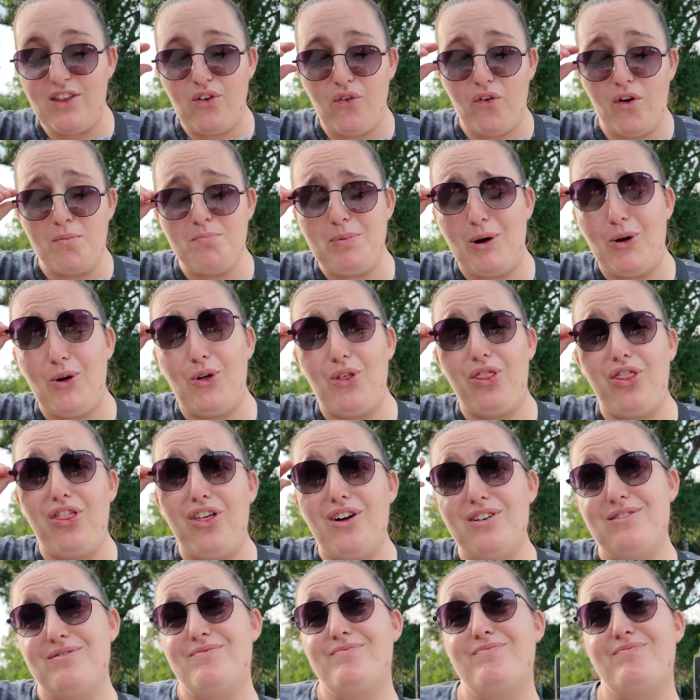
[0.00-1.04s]
It's for both.
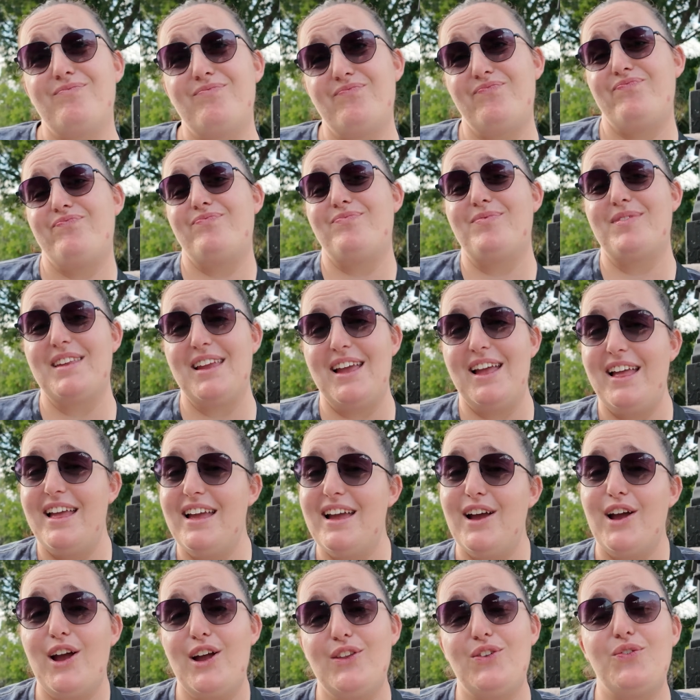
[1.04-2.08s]

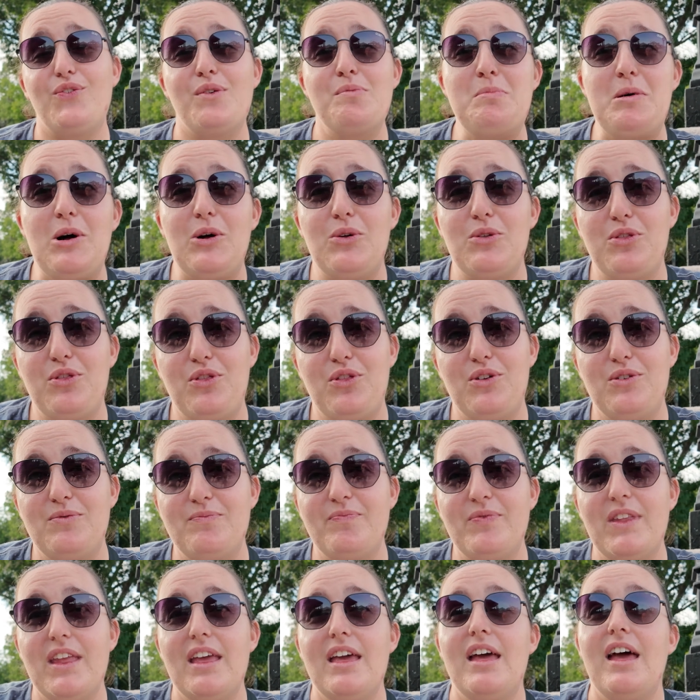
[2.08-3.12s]
It's for both.
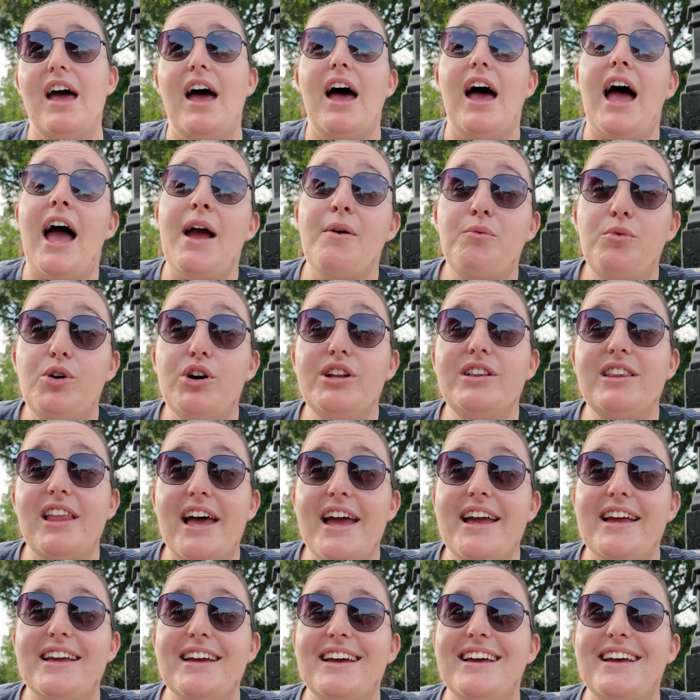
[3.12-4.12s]
I would like.